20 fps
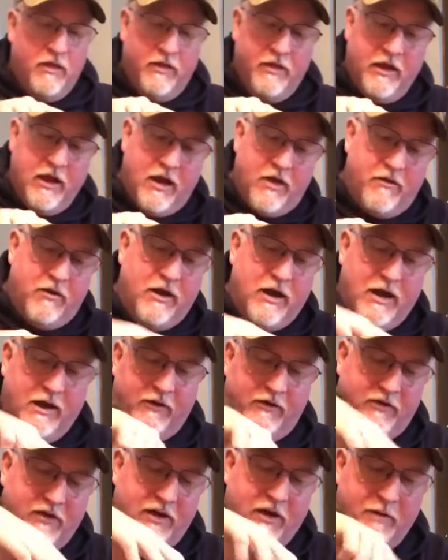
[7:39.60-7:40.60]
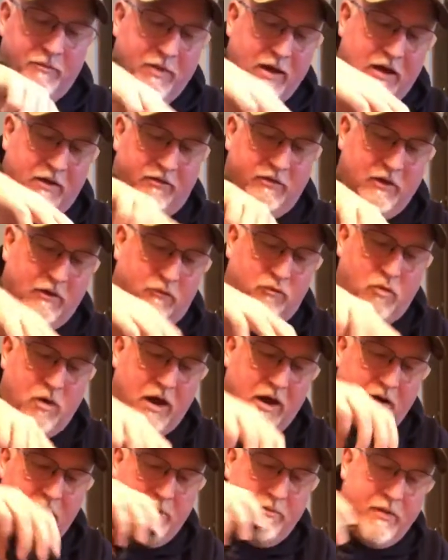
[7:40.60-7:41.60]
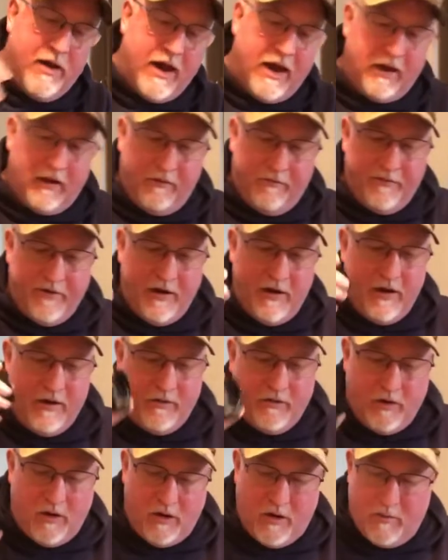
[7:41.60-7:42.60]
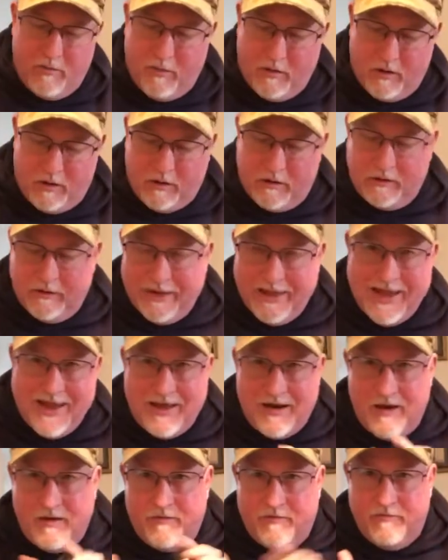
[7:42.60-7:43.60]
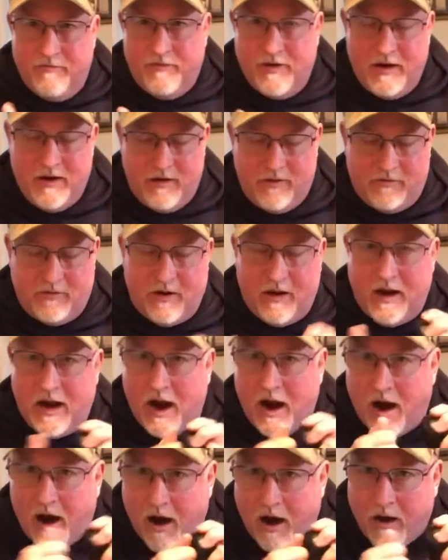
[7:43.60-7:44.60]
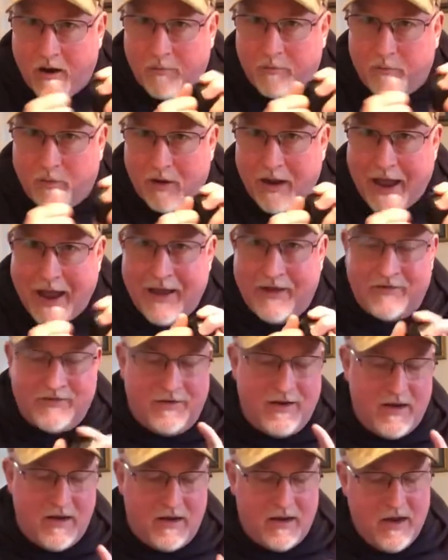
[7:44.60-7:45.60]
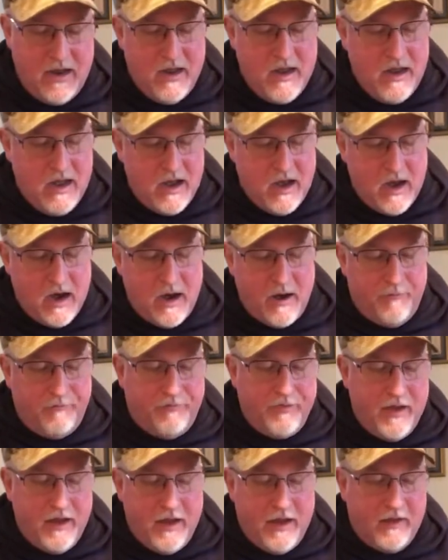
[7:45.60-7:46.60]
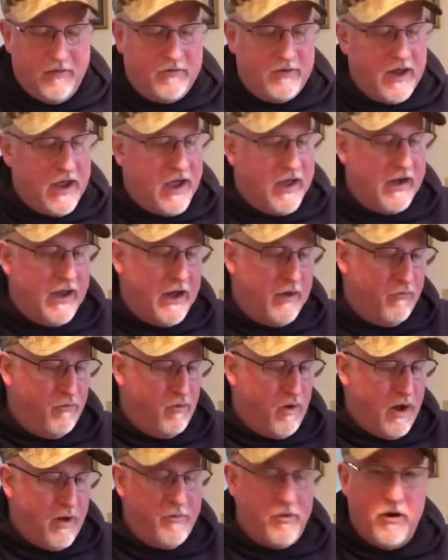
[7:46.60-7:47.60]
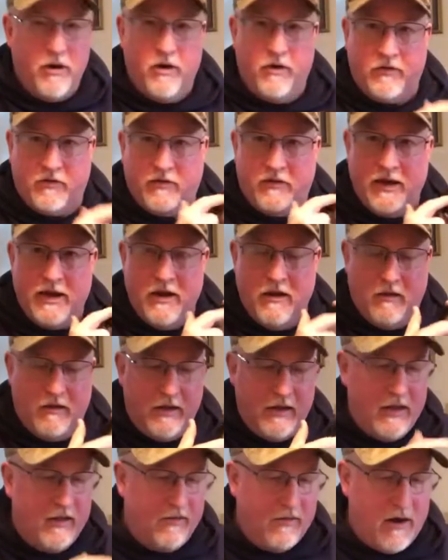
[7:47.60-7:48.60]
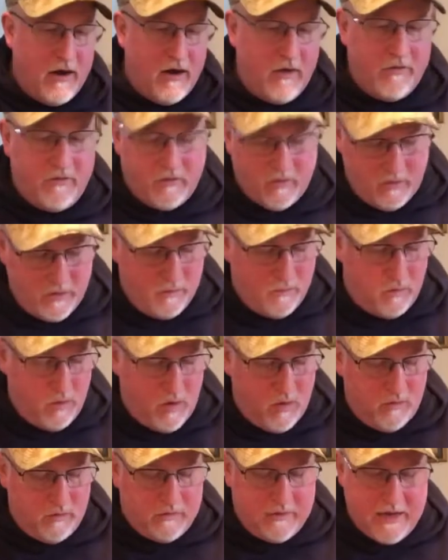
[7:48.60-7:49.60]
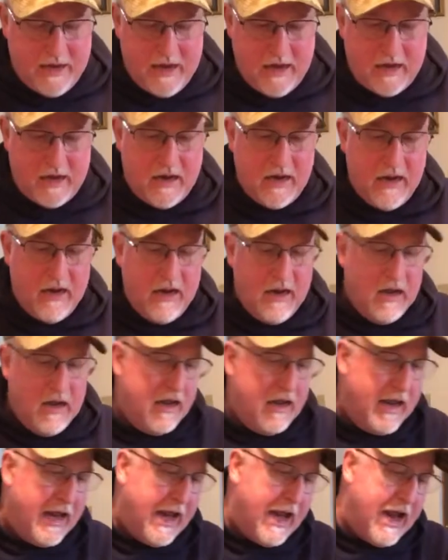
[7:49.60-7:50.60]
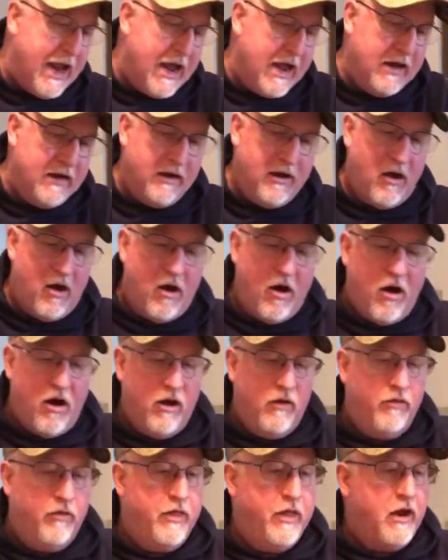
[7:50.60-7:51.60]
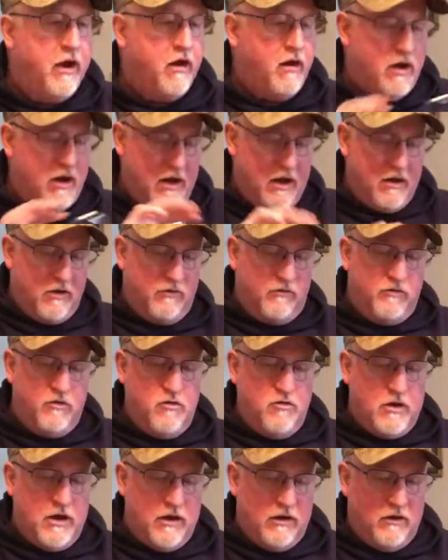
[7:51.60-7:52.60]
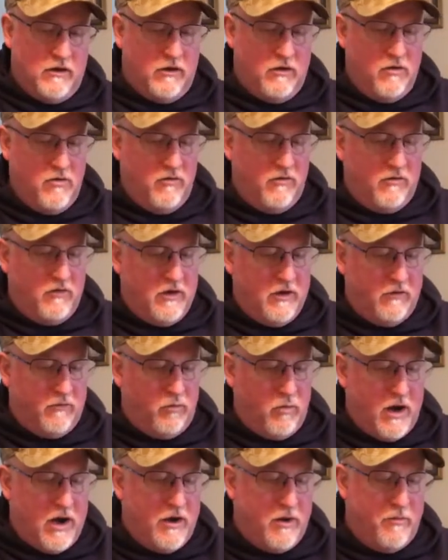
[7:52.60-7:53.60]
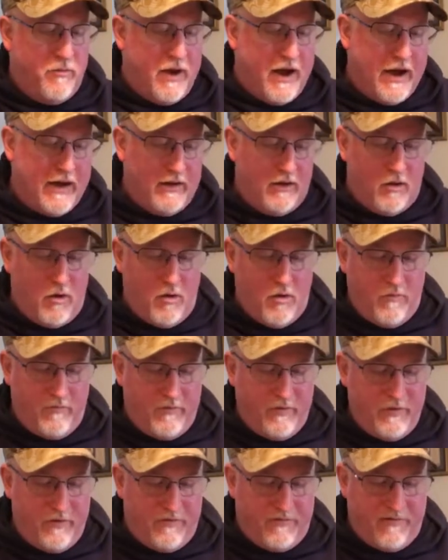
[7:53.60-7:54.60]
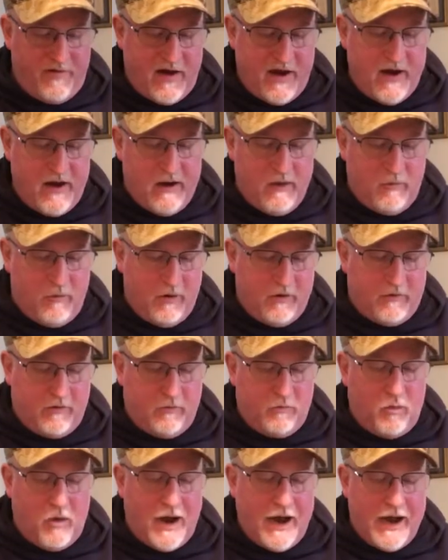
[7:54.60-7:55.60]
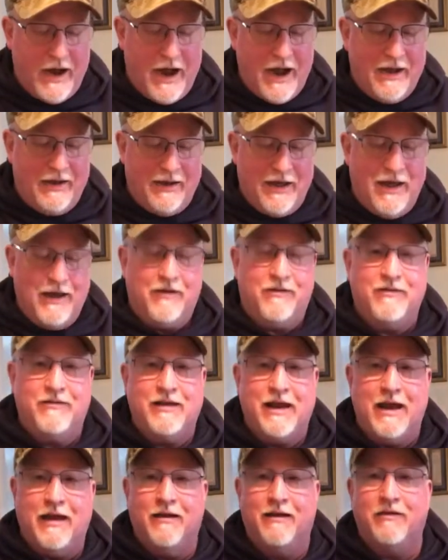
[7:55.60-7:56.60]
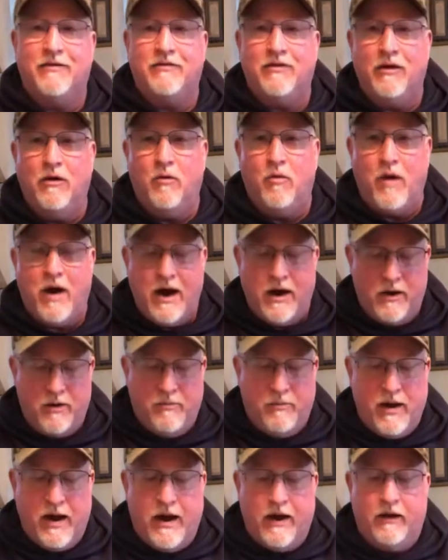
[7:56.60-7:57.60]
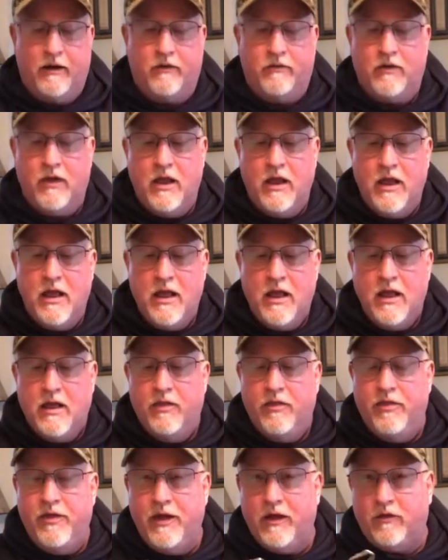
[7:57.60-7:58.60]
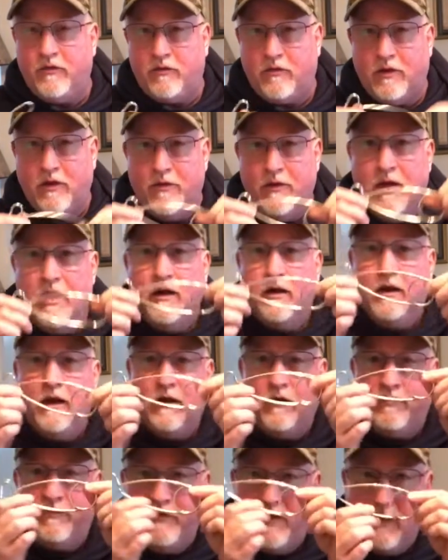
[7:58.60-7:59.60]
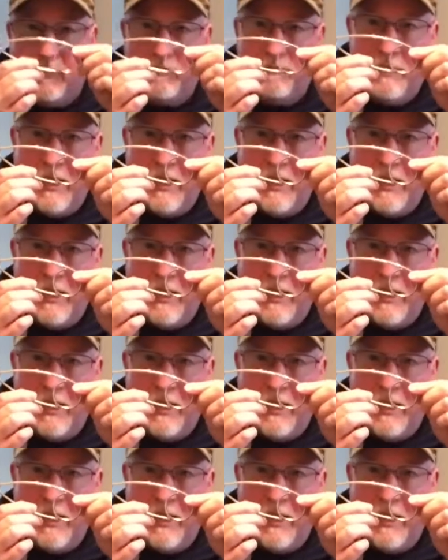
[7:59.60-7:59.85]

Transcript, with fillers: The other nice thing about this water bottle, very durable lid, very hard plastic. Um, it's got a rubber seal in there so it won't leak. And there is, you can use this water bottle over the fire, which is why I like stainless steel water bottles. This little fish